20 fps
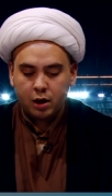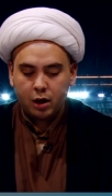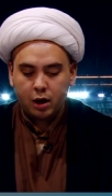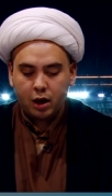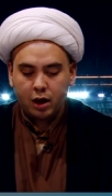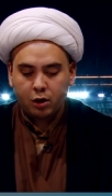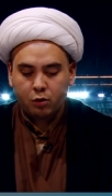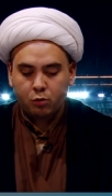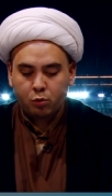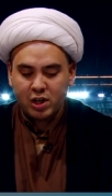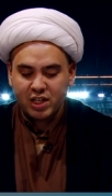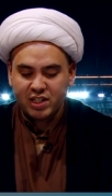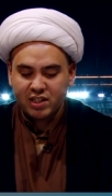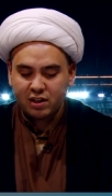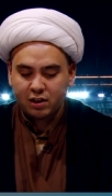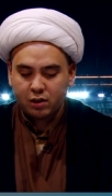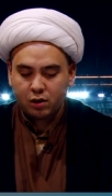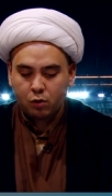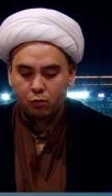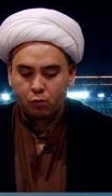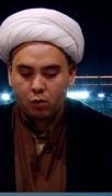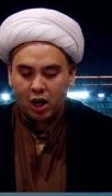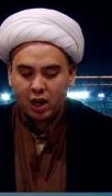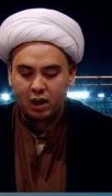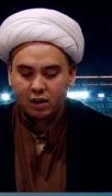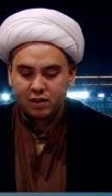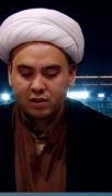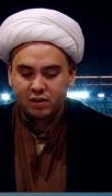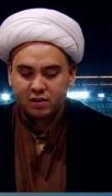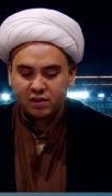Increasing the
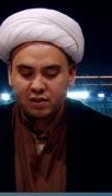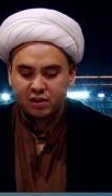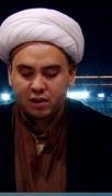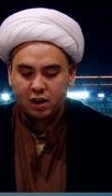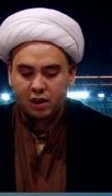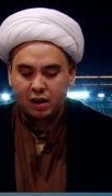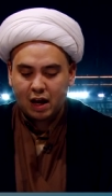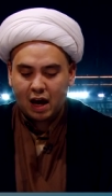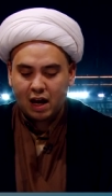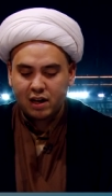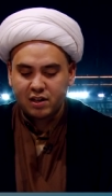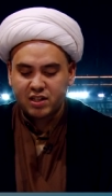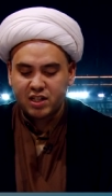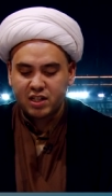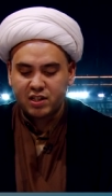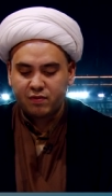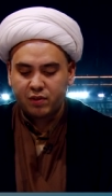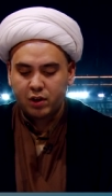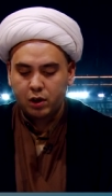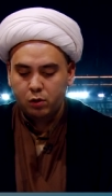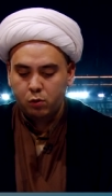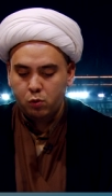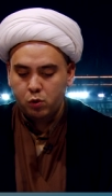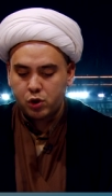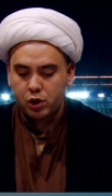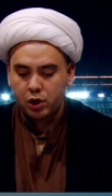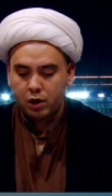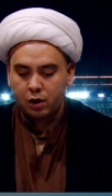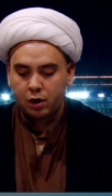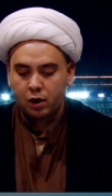rate enhances the
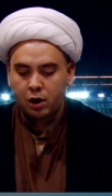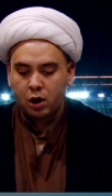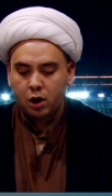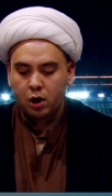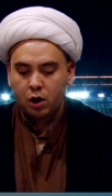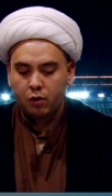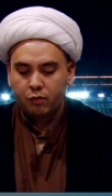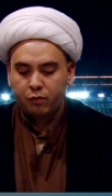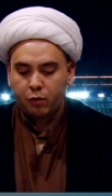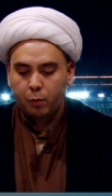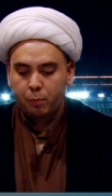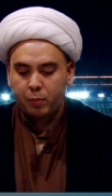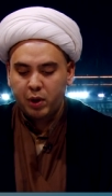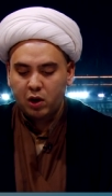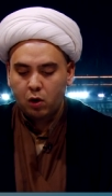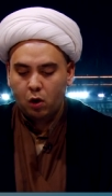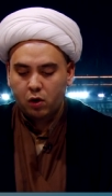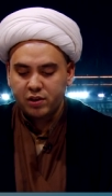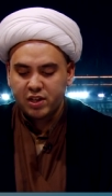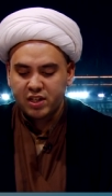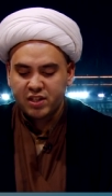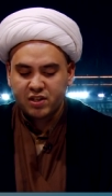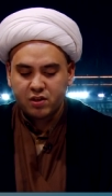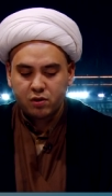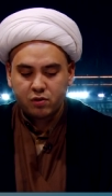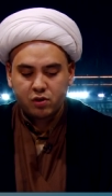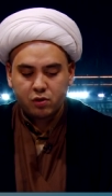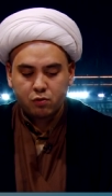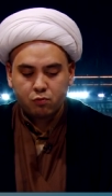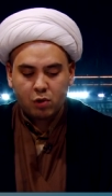illusion, though beyond a
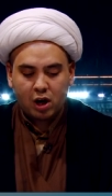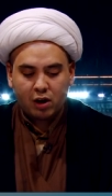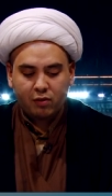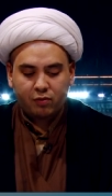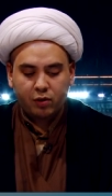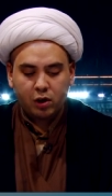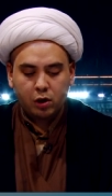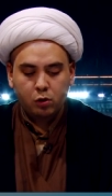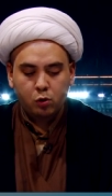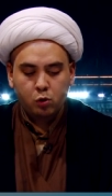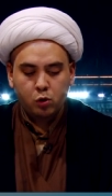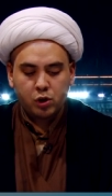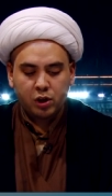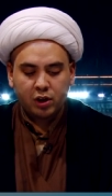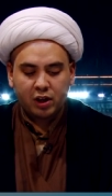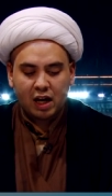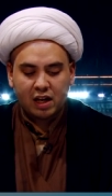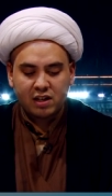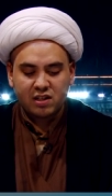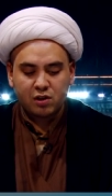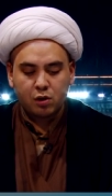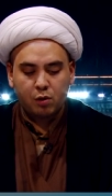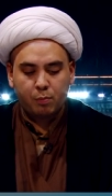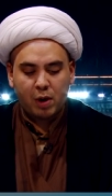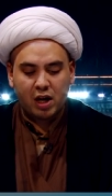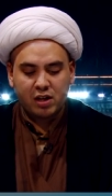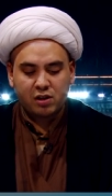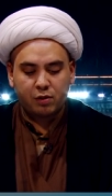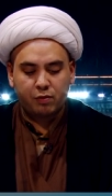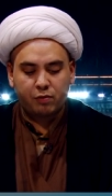certain rate the illusion gets no
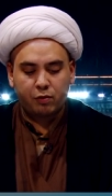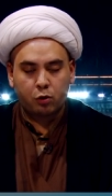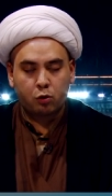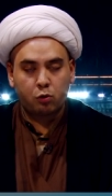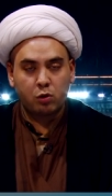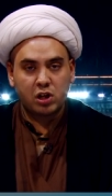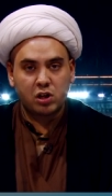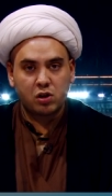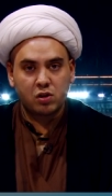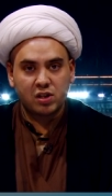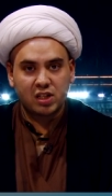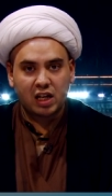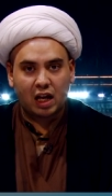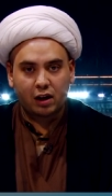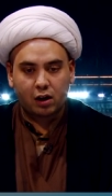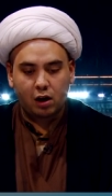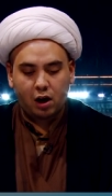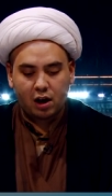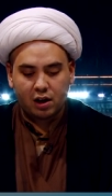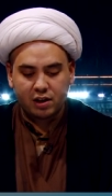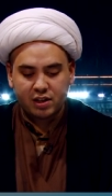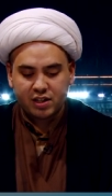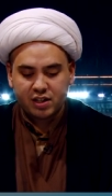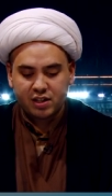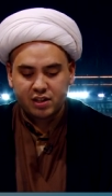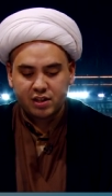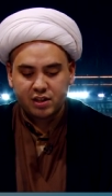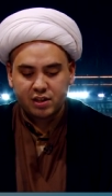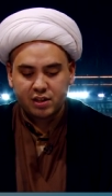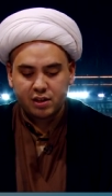better for creatures like
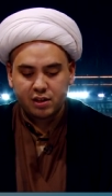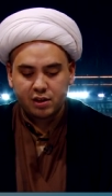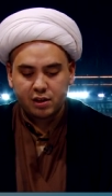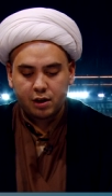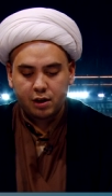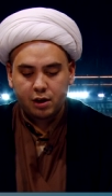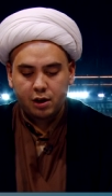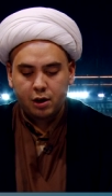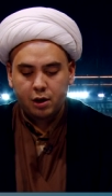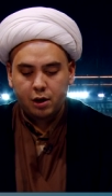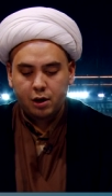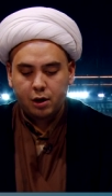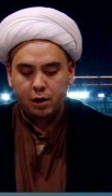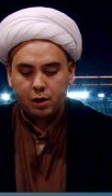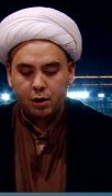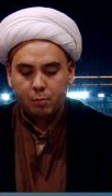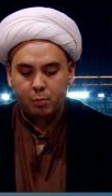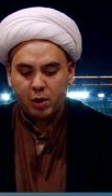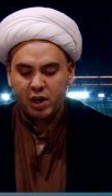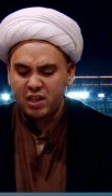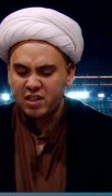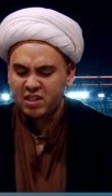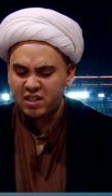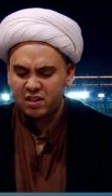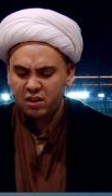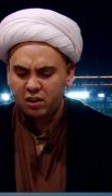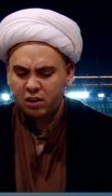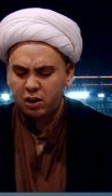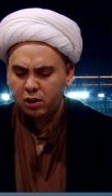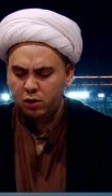us. But it's
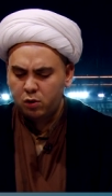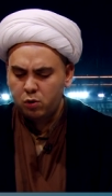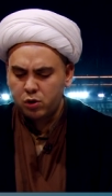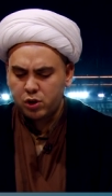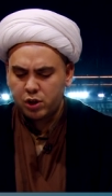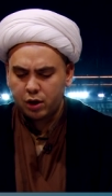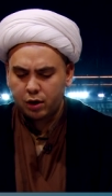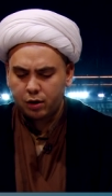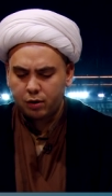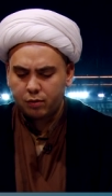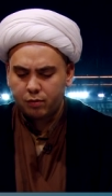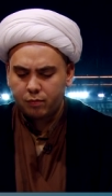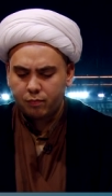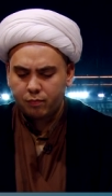still an illusion.